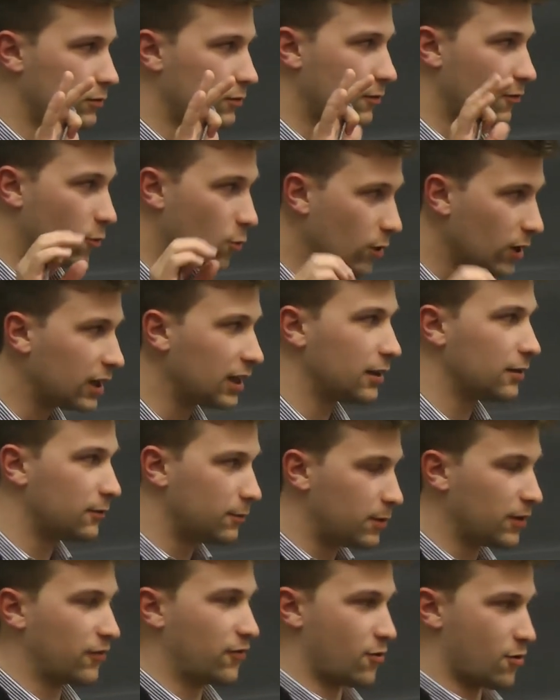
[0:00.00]

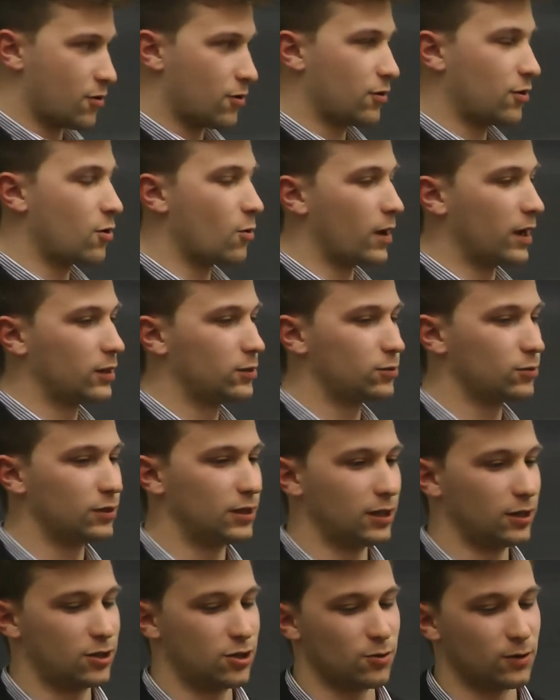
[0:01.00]
going to
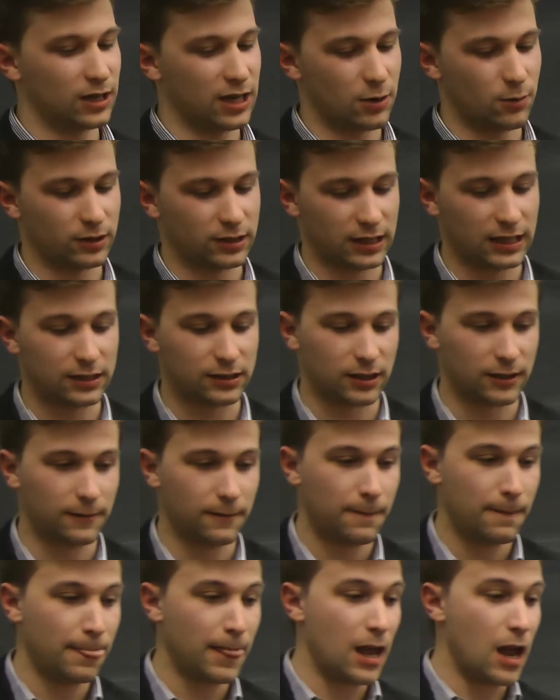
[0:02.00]
the Q&A with Ethan,